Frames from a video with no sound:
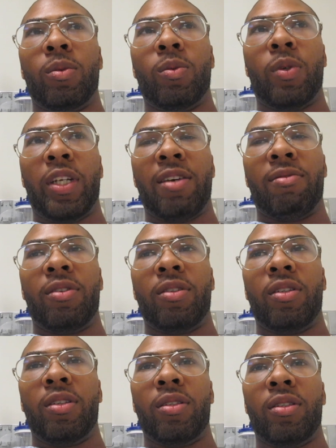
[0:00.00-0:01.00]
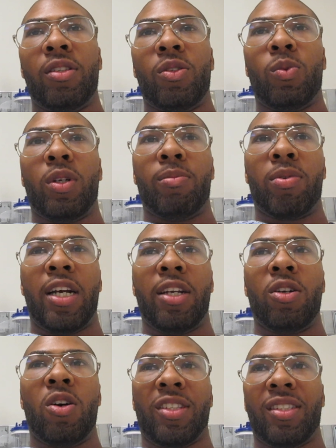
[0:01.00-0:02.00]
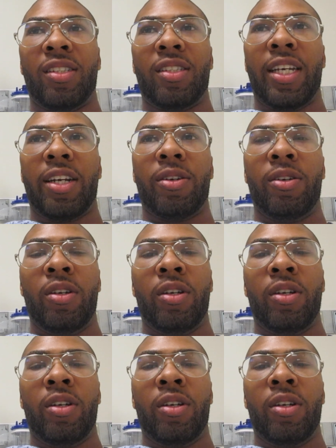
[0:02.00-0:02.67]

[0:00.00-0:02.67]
whatever is what probably caused the tear.